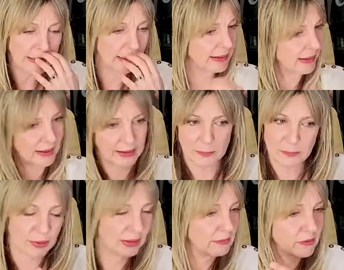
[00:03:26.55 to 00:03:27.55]
Again, I kept
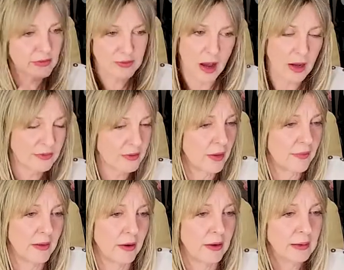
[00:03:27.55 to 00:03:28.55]
putting little socks on
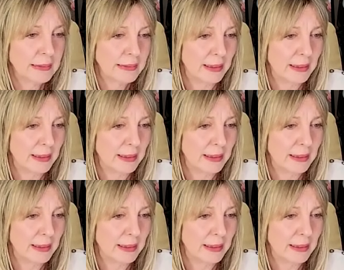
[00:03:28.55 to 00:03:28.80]
there,